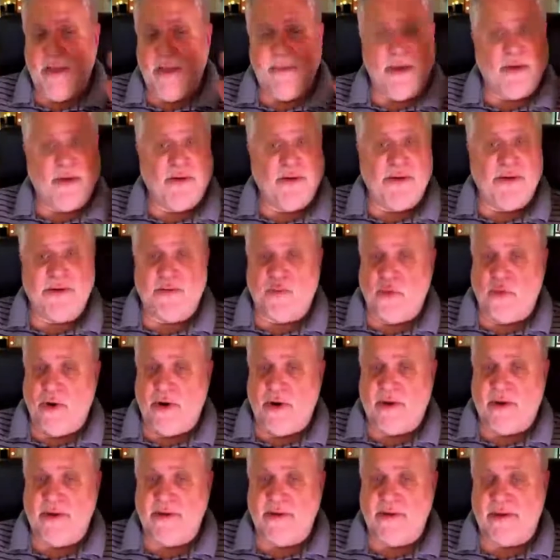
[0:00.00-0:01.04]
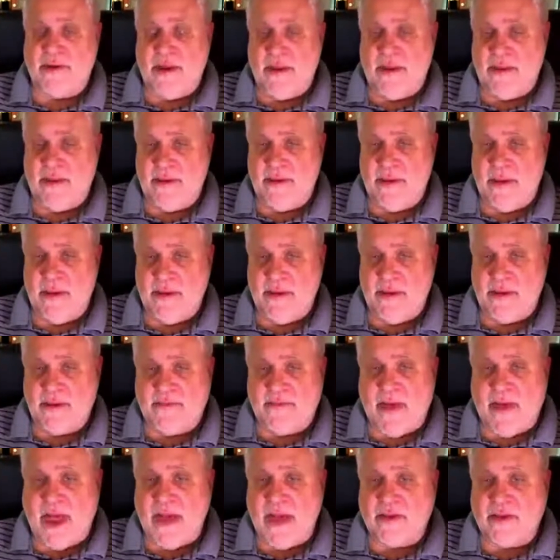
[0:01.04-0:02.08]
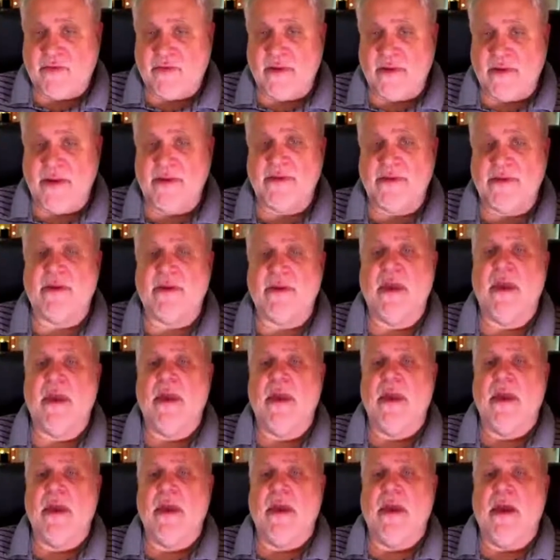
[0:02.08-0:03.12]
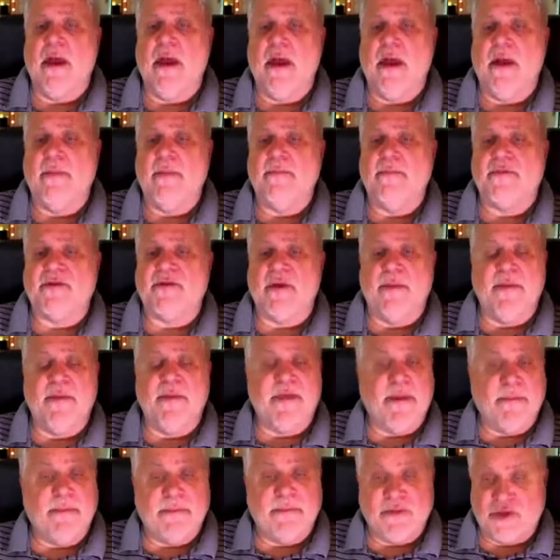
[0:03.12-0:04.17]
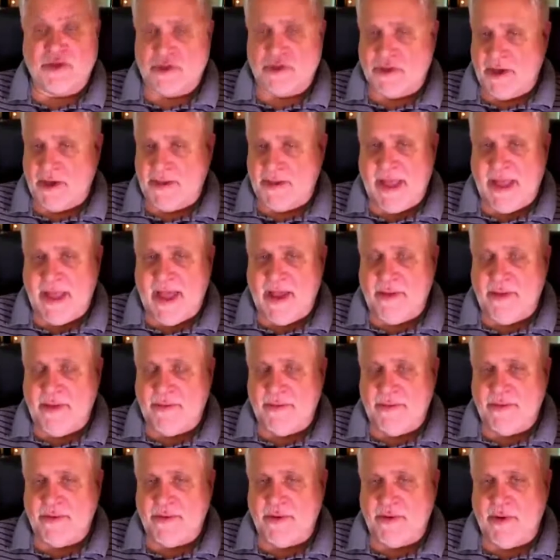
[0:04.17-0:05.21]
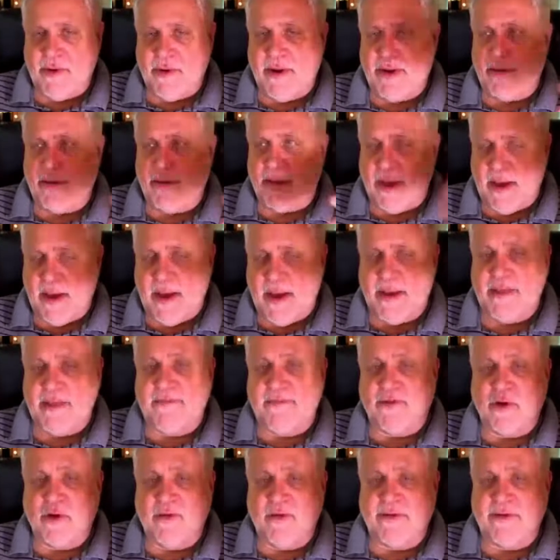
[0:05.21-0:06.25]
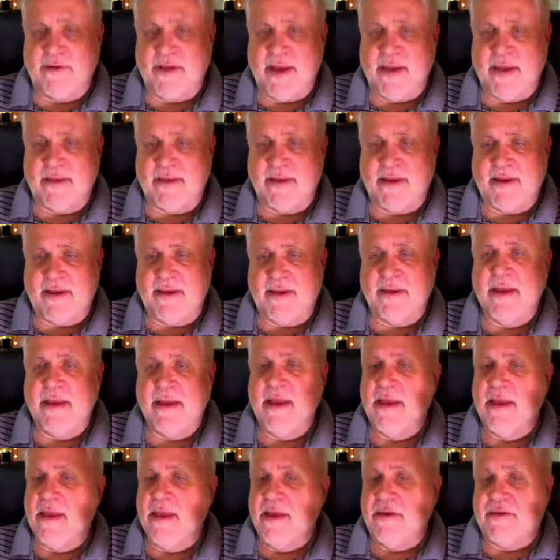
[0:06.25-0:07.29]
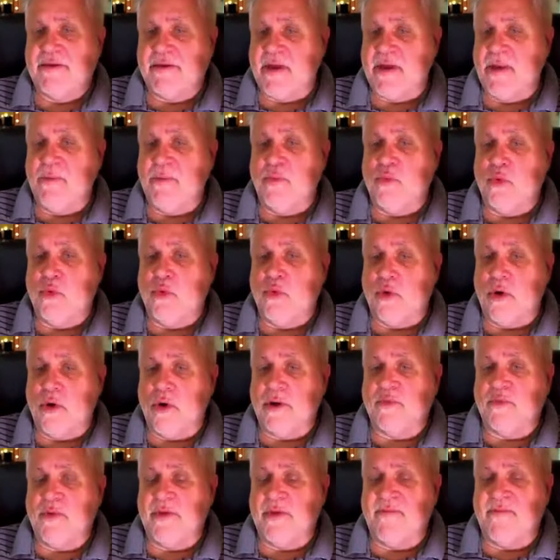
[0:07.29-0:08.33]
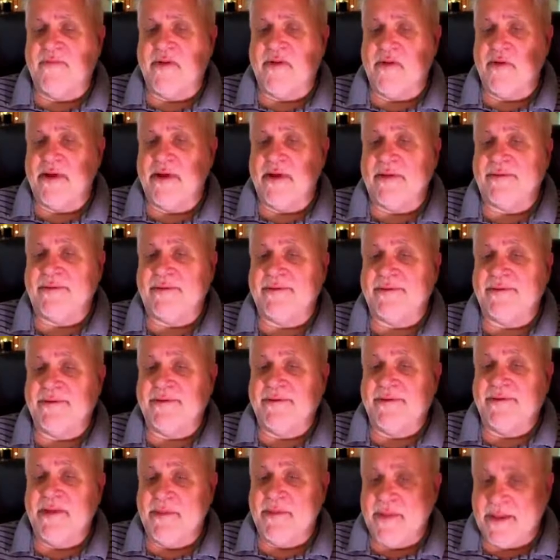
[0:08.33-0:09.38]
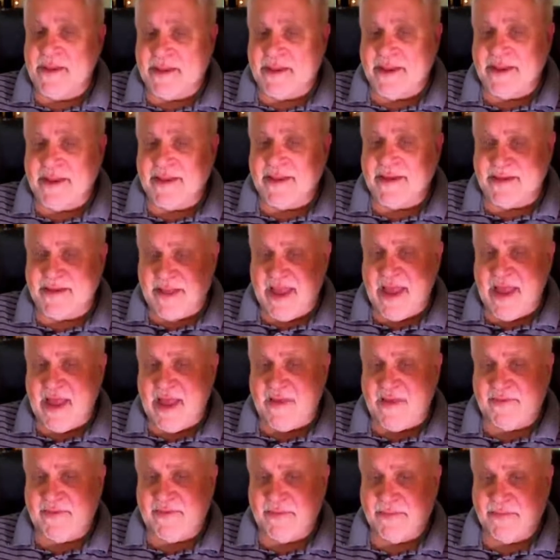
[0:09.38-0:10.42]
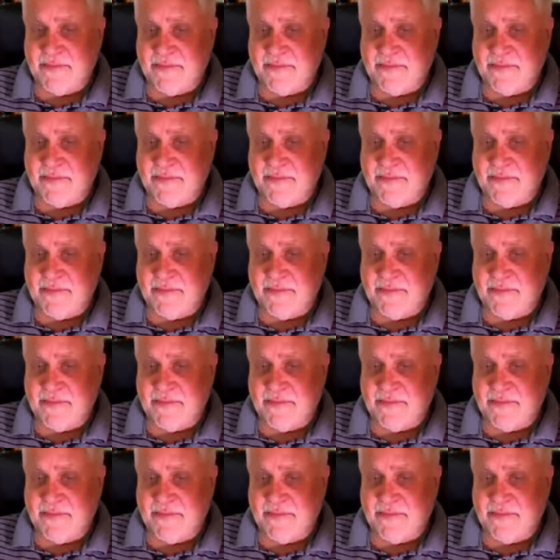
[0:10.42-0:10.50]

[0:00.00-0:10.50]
Because workers in these factories, some of them shut down during the height of COVID-19. Some worked with a very limited staff.